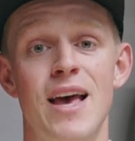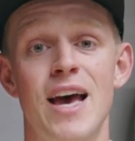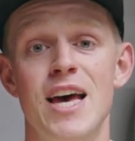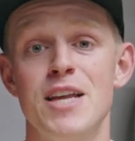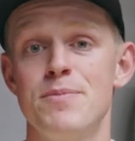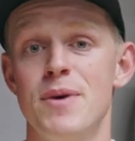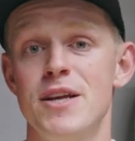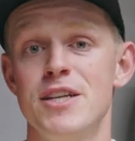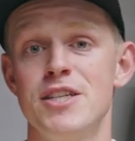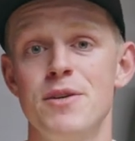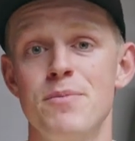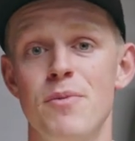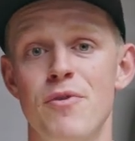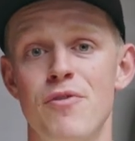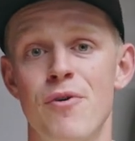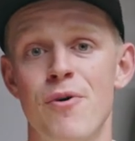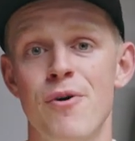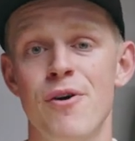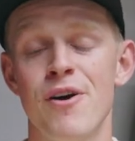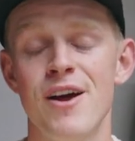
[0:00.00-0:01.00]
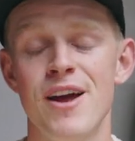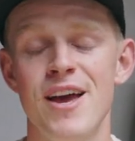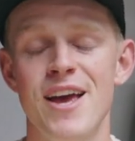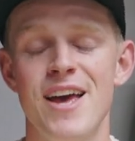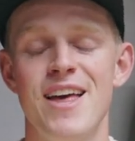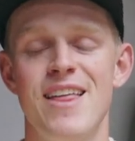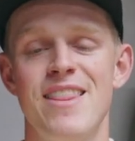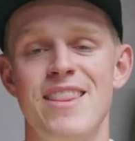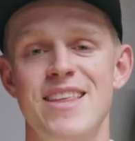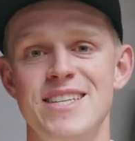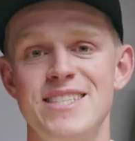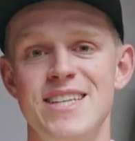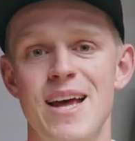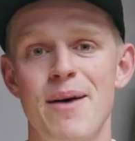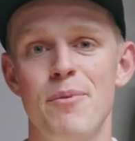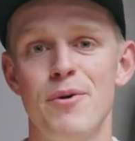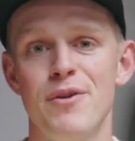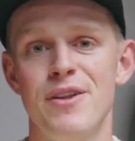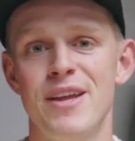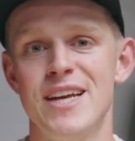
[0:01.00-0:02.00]
As mentioned before, this
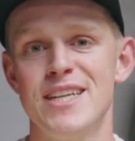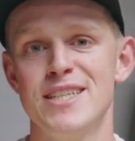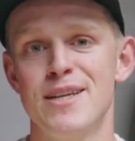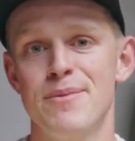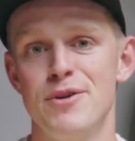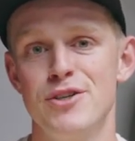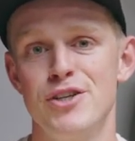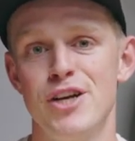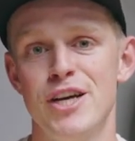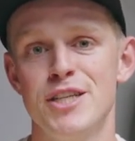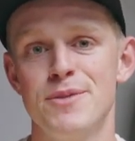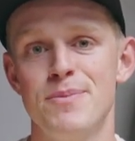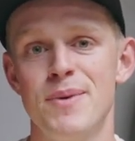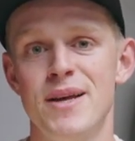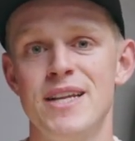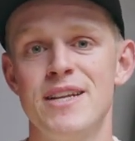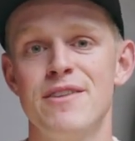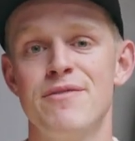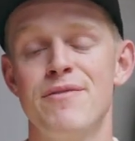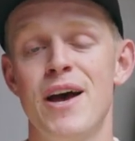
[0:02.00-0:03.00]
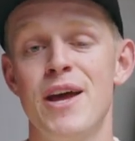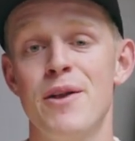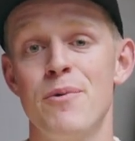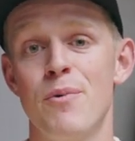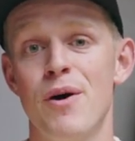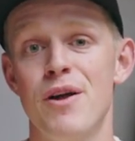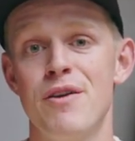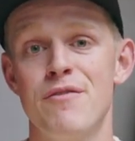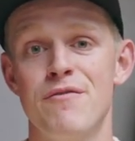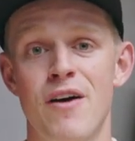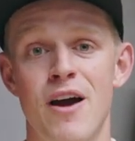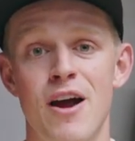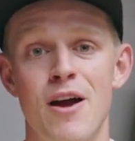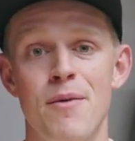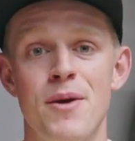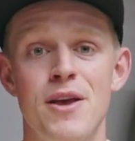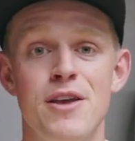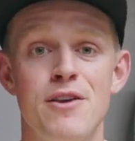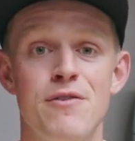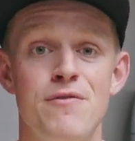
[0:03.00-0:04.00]
step will take some adjustment to find what
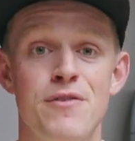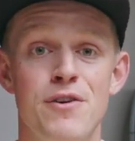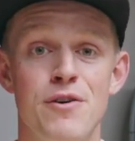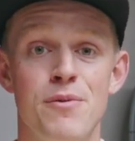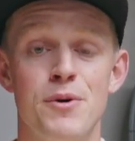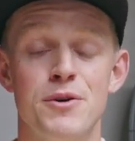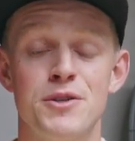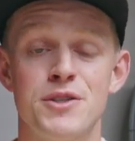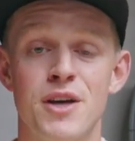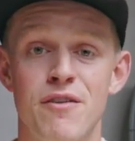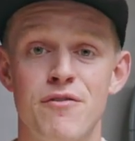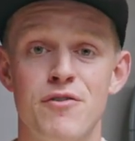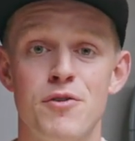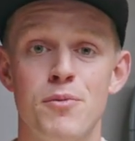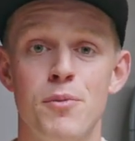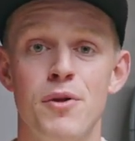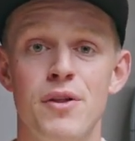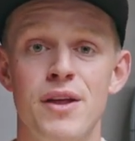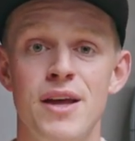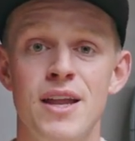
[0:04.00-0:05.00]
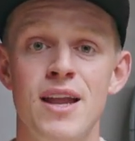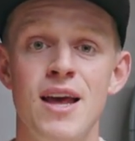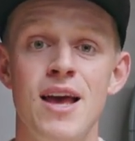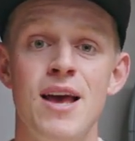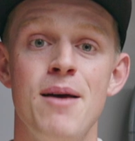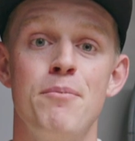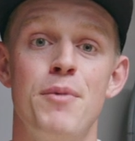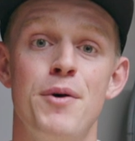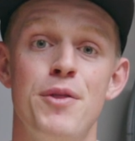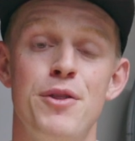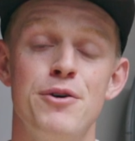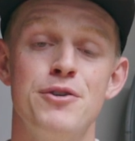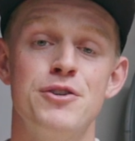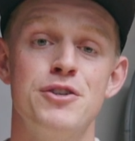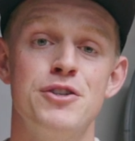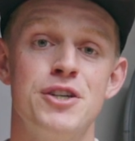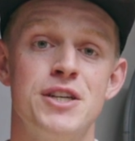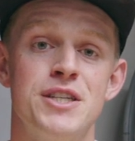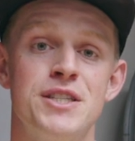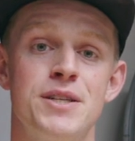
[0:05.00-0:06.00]
environment you feel most comfortable in, but those
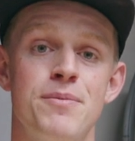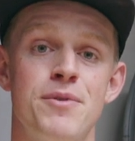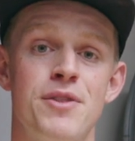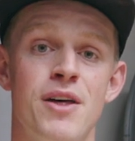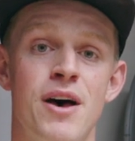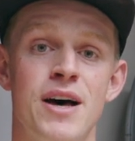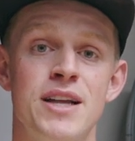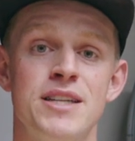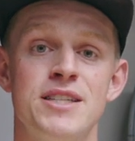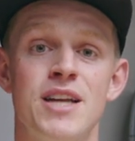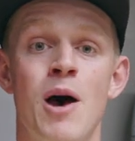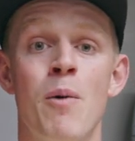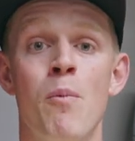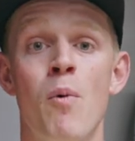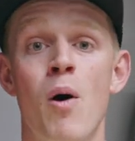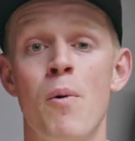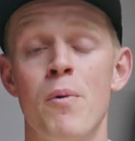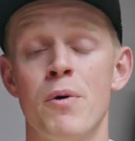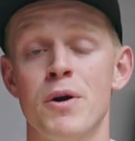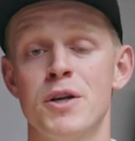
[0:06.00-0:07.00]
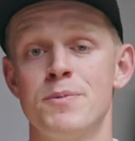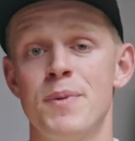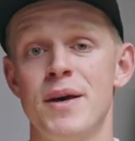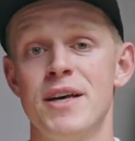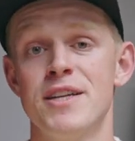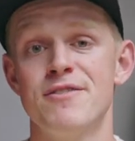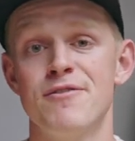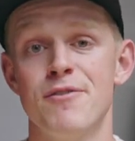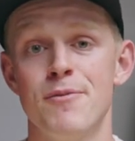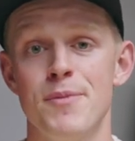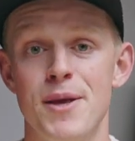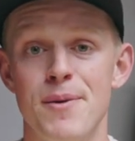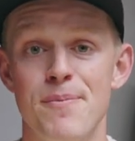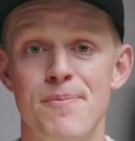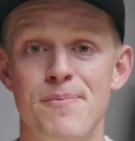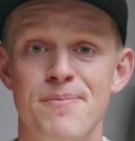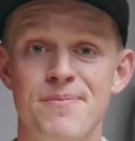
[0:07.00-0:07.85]
are just some thoughts on what works best for me.